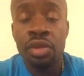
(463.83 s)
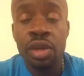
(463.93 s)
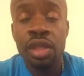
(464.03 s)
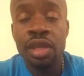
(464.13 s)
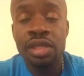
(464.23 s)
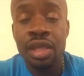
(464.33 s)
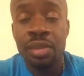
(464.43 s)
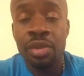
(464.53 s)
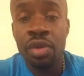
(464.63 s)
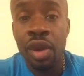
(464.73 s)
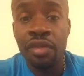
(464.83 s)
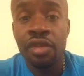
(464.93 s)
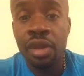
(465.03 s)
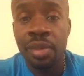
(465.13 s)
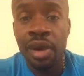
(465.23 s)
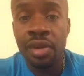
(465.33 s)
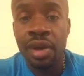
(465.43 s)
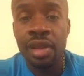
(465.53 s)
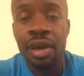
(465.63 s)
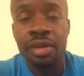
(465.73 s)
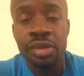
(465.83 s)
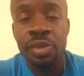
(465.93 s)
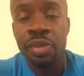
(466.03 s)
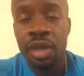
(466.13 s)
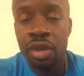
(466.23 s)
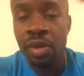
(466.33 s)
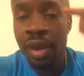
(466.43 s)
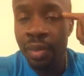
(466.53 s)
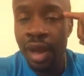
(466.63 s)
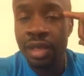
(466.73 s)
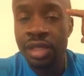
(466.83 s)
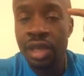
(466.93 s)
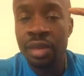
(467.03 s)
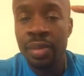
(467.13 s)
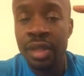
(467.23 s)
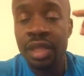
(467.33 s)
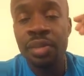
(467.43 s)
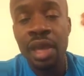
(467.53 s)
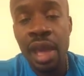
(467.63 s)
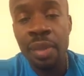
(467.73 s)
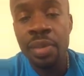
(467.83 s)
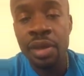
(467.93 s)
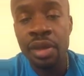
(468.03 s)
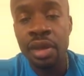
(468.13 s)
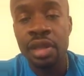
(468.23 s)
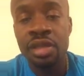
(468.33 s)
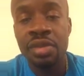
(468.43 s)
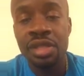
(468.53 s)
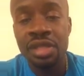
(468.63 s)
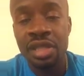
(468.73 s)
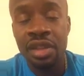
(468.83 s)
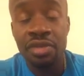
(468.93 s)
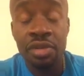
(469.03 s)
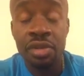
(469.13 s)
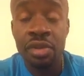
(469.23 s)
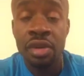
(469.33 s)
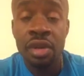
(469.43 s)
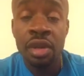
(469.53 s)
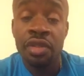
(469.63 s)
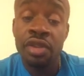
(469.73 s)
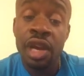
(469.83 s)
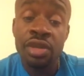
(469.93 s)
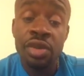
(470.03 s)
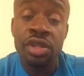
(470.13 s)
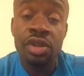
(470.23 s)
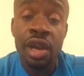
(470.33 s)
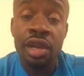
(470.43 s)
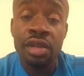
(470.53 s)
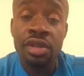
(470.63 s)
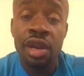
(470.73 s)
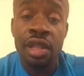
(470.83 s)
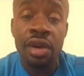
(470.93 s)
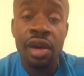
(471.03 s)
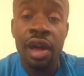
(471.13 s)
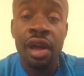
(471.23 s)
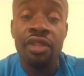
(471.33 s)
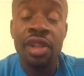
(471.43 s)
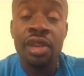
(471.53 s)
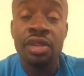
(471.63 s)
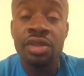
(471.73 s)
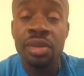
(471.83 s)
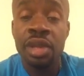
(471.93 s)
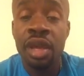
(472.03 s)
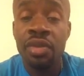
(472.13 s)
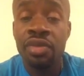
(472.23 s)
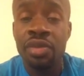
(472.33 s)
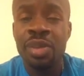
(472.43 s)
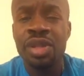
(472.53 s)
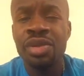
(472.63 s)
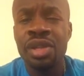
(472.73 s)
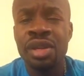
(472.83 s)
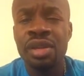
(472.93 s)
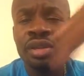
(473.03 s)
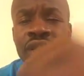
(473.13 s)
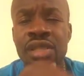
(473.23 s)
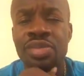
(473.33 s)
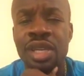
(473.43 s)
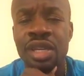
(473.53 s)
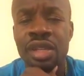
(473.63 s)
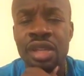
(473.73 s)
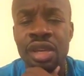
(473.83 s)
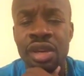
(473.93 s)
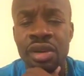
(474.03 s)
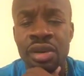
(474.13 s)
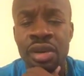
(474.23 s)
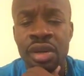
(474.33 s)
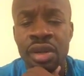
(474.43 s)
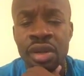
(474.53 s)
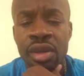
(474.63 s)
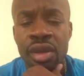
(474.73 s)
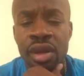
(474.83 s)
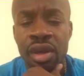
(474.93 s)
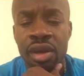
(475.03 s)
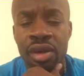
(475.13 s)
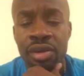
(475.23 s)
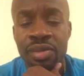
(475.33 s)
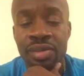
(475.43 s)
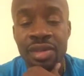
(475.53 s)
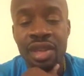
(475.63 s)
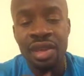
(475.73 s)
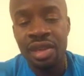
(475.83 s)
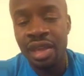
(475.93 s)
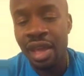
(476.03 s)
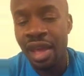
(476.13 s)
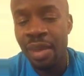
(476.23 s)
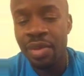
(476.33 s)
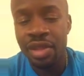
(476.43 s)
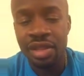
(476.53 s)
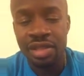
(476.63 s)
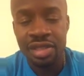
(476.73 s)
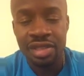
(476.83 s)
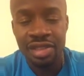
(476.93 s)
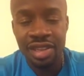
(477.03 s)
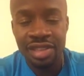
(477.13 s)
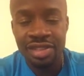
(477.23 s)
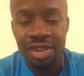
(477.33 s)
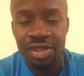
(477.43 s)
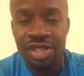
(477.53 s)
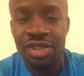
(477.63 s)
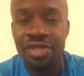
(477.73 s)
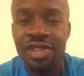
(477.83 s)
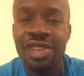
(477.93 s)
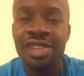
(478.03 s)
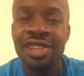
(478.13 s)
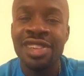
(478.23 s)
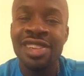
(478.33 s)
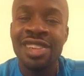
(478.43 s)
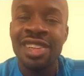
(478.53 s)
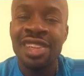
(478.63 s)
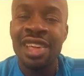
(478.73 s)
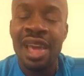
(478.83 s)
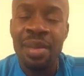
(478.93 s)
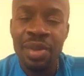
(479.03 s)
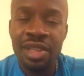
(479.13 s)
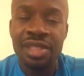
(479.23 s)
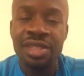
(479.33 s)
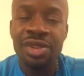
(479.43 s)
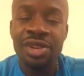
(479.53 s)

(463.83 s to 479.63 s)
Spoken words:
things that I'm grateful about, and it helps put me in the right mindset to be happy and to be successful. If you guys want to try it out. I find it extremely helpful. Been doing it since the beginning of the year. Happiness. Yes, Coach Sophia. Happiness is